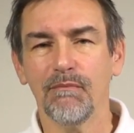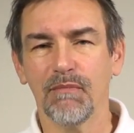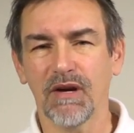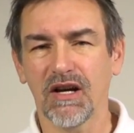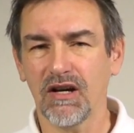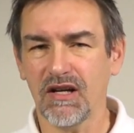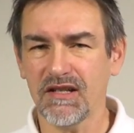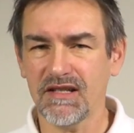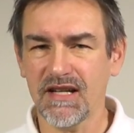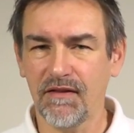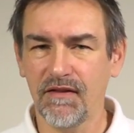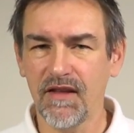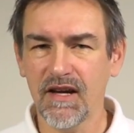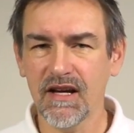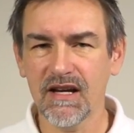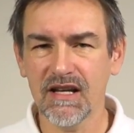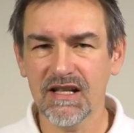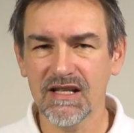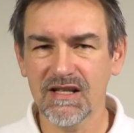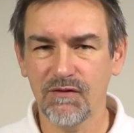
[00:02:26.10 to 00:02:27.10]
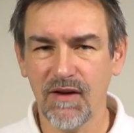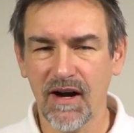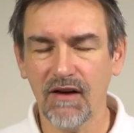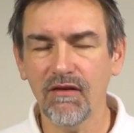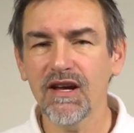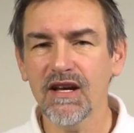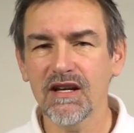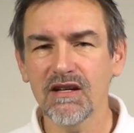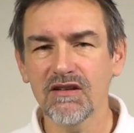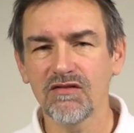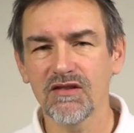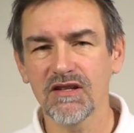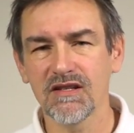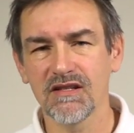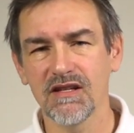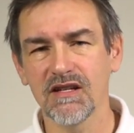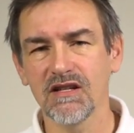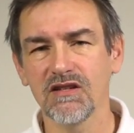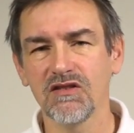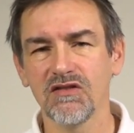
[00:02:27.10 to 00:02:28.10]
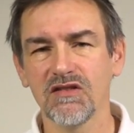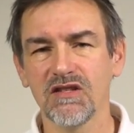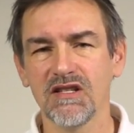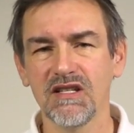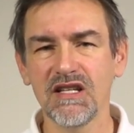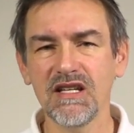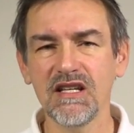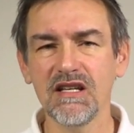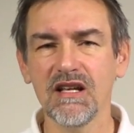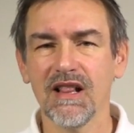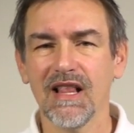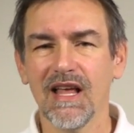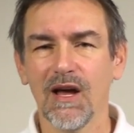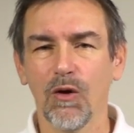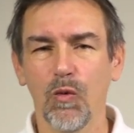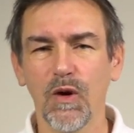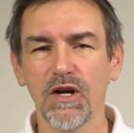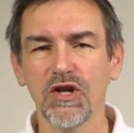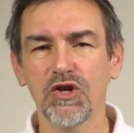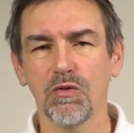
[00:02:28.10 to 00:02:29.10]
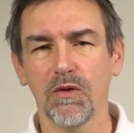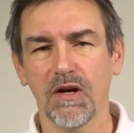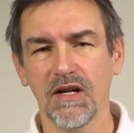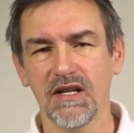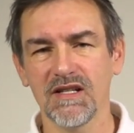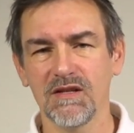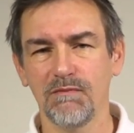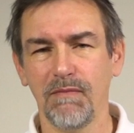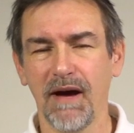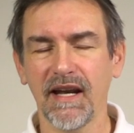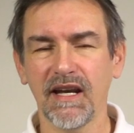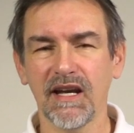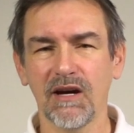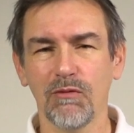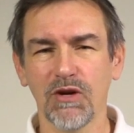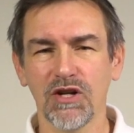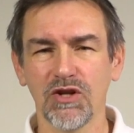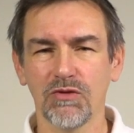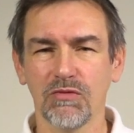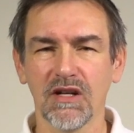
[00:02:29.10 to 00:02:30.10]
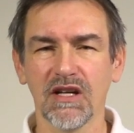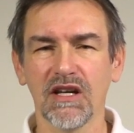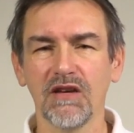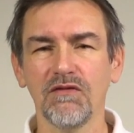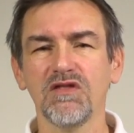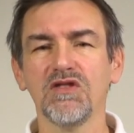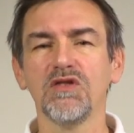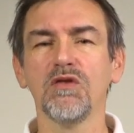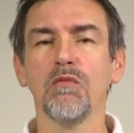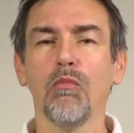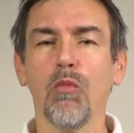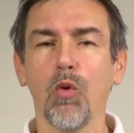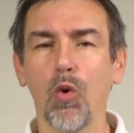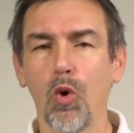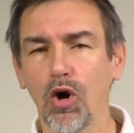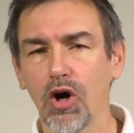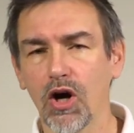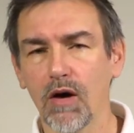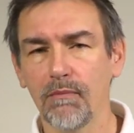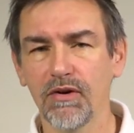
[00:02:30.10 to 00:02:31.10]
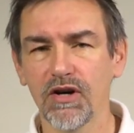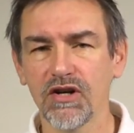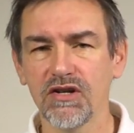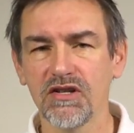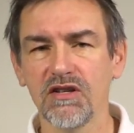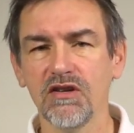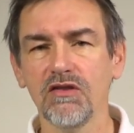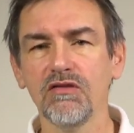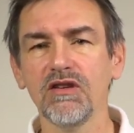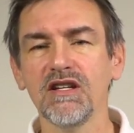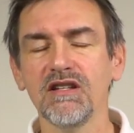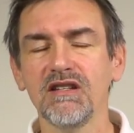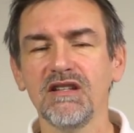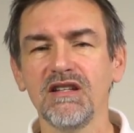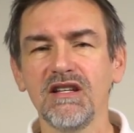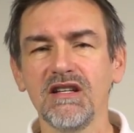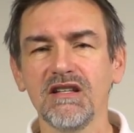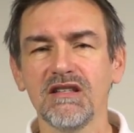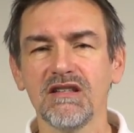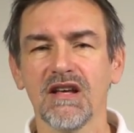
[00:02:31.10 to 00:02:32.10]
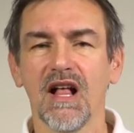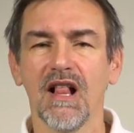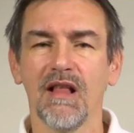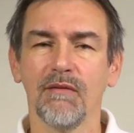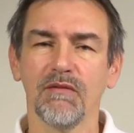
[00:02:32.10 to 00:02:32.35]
because I think it's very interesting to see which one is better, which one gives you more opportunities.